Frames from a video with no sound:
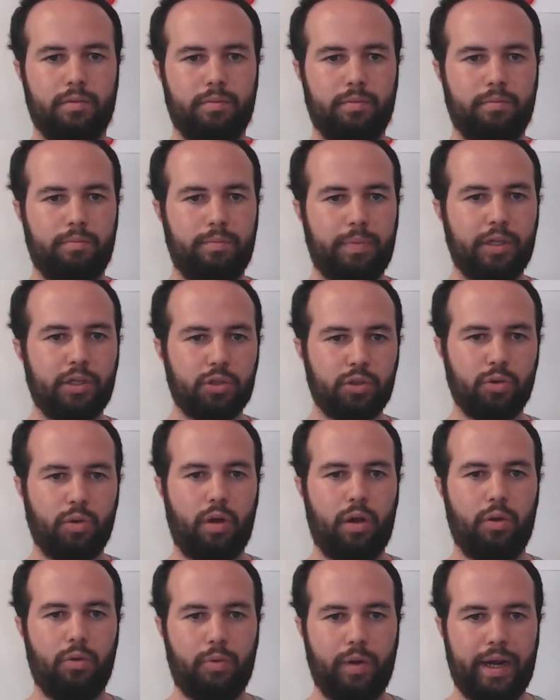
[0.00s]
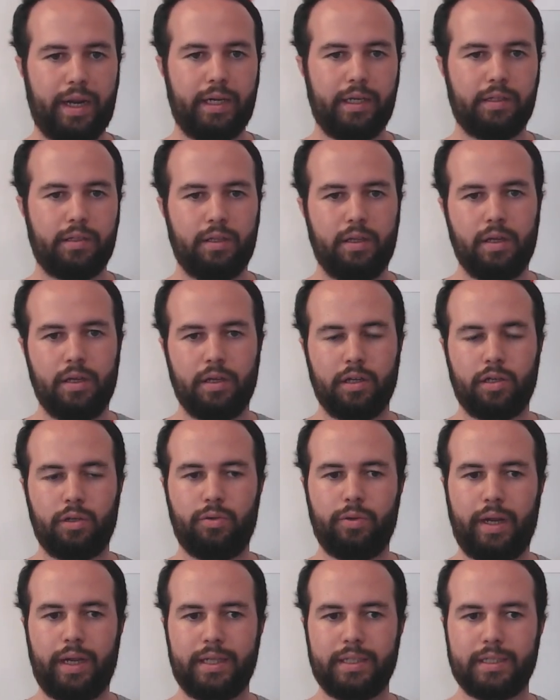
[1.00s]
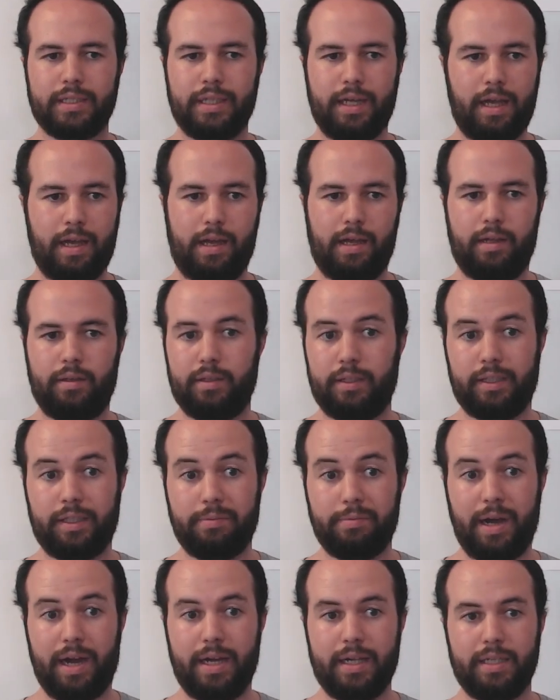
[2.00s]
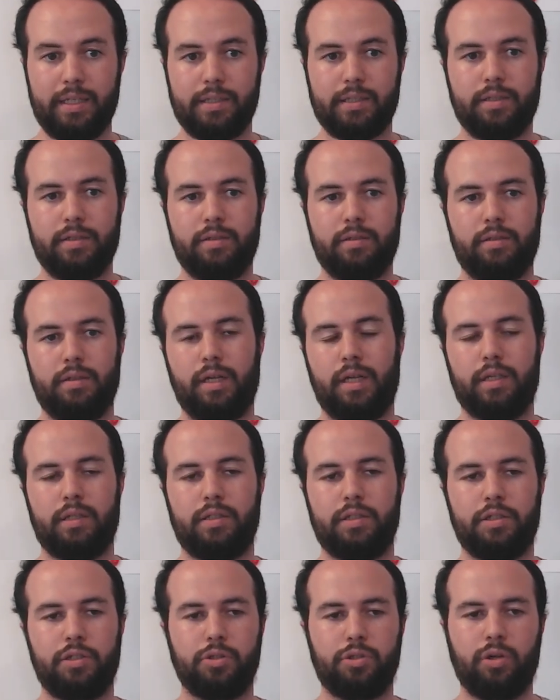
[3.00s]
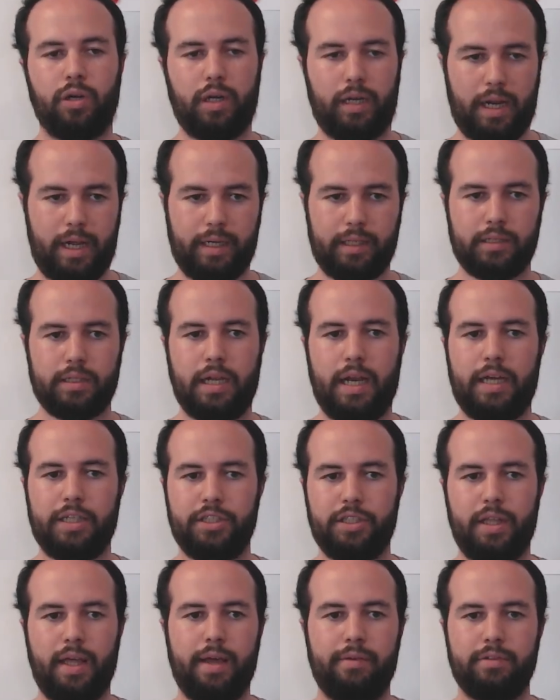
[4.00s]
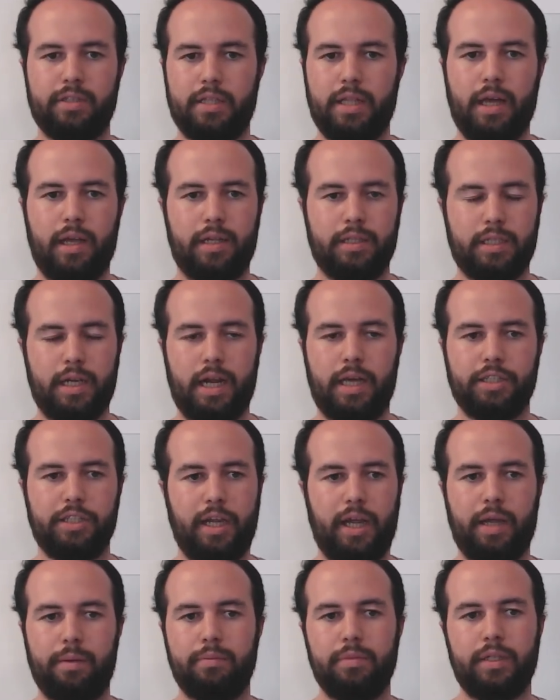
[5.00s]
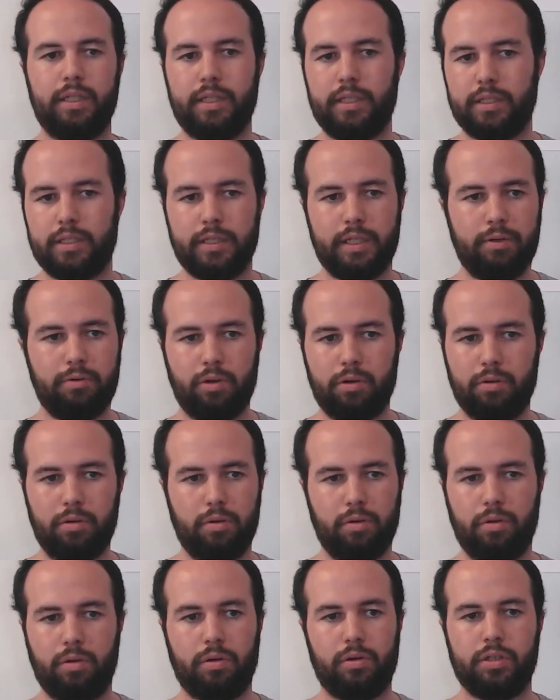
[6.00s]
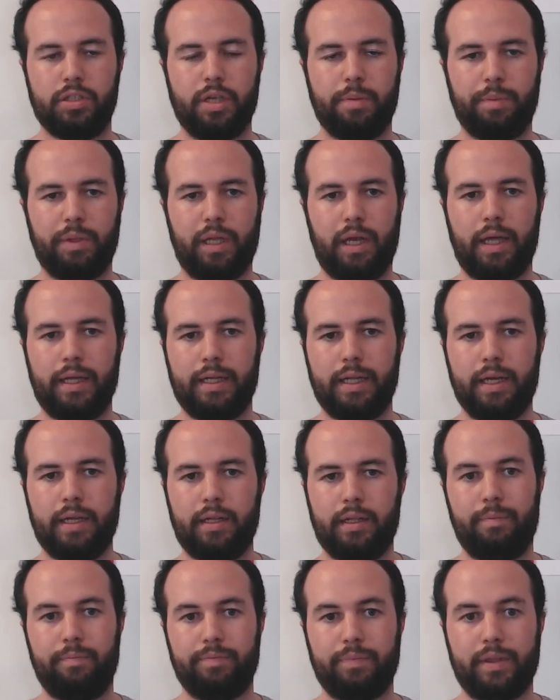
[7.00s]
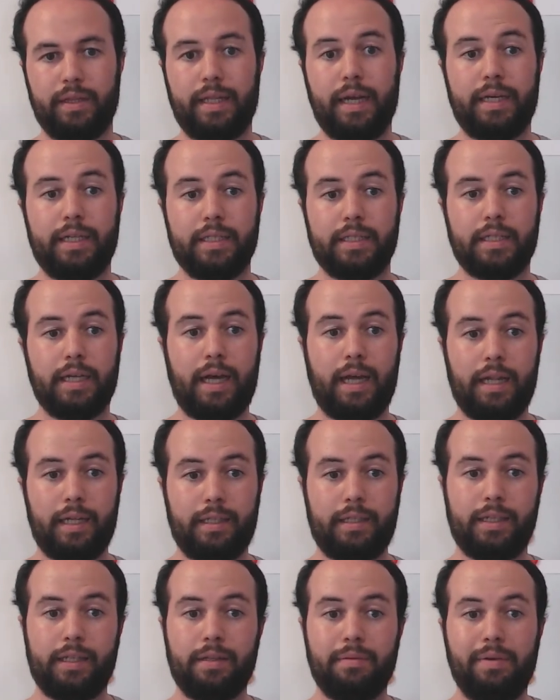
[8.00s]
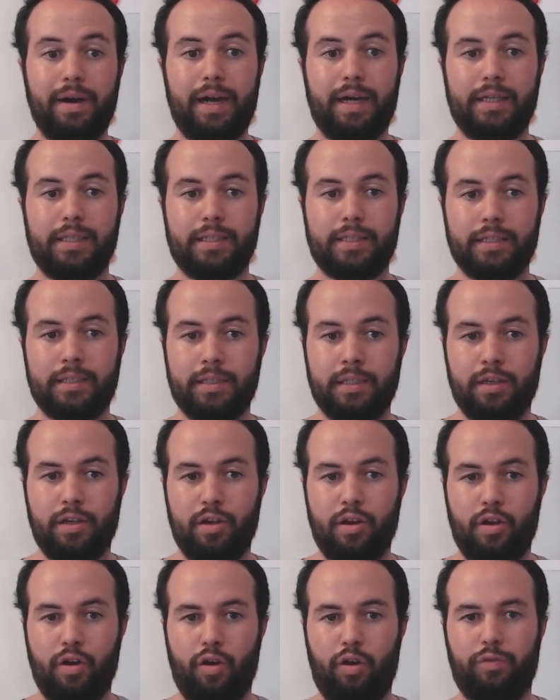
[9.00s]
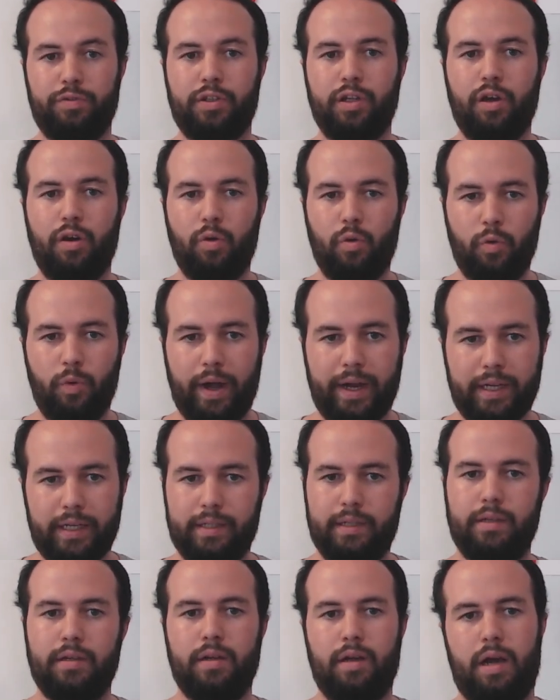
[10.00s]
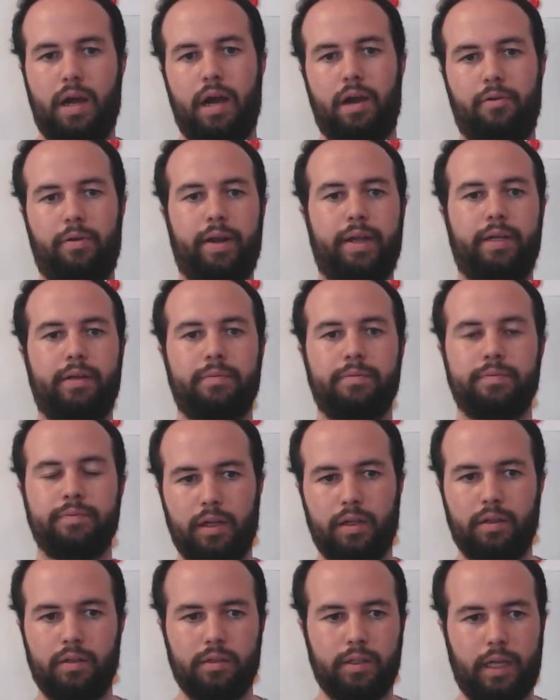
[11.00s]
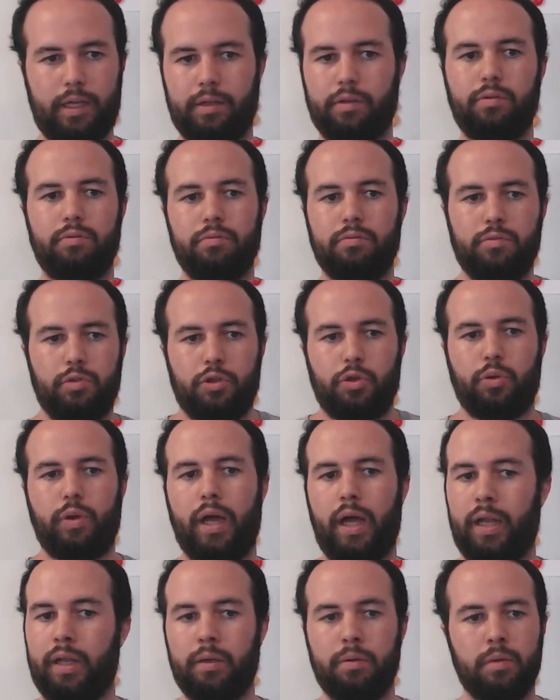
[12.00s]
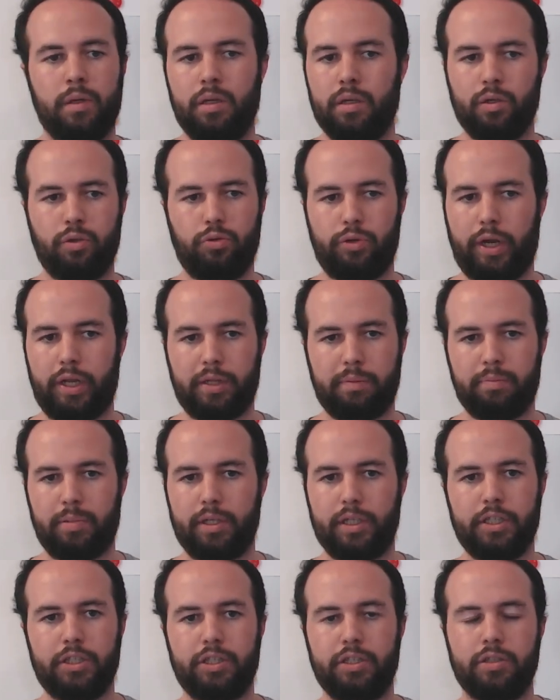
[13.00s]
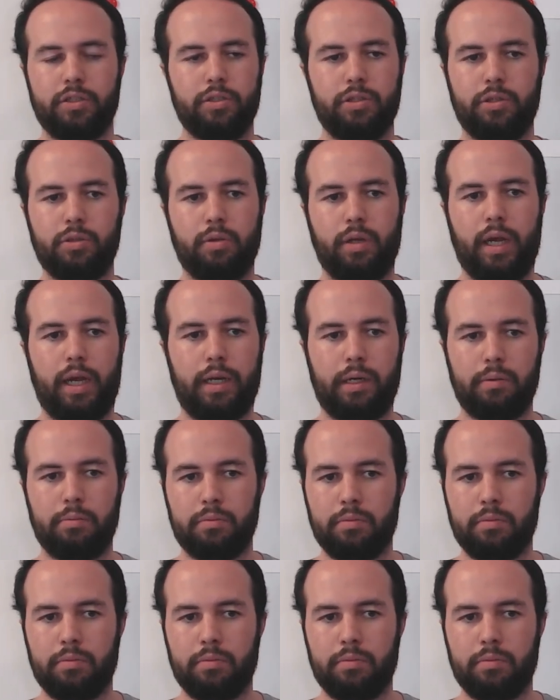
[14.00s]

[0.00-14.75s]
virtual RAID creates a device that's usually like /dev/md0 or something like that. That is the device of the RAID array, that you can create partitions, you could